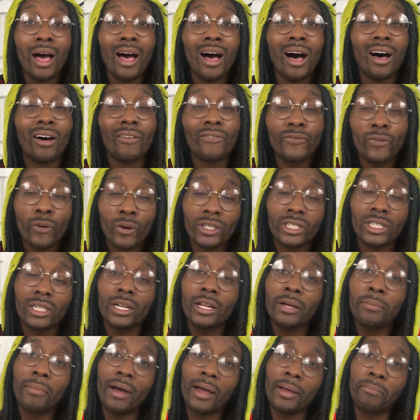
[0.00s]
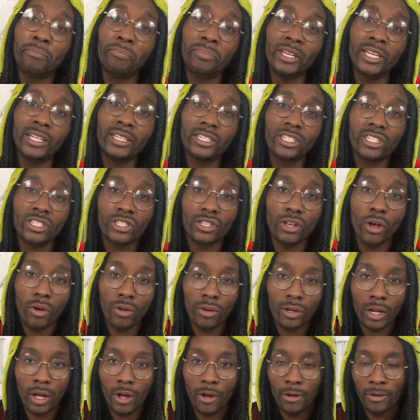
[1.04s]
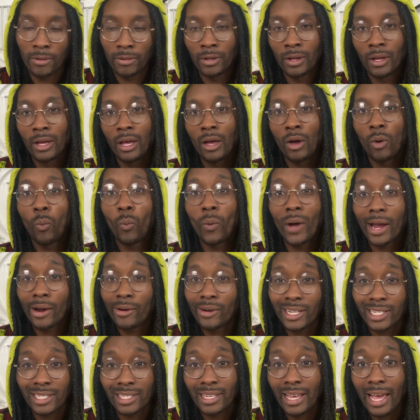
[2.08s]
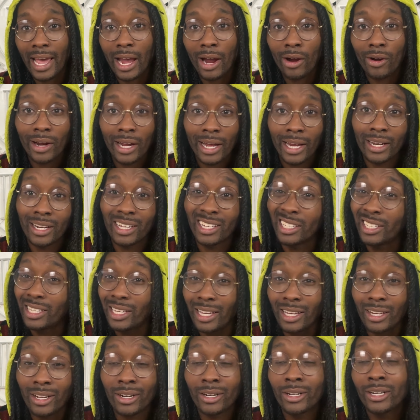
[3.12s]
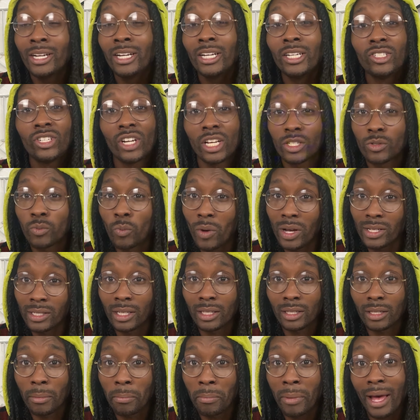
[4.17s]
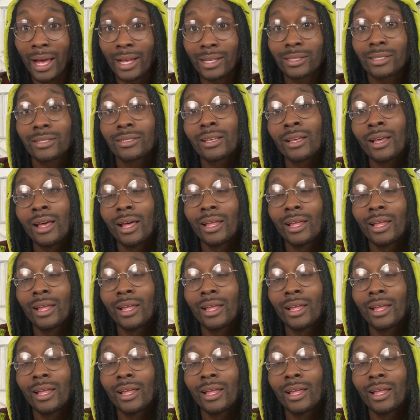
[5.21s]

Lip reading: Unfortunately, my Beats Solo wear and tear in a year just wasn't the best.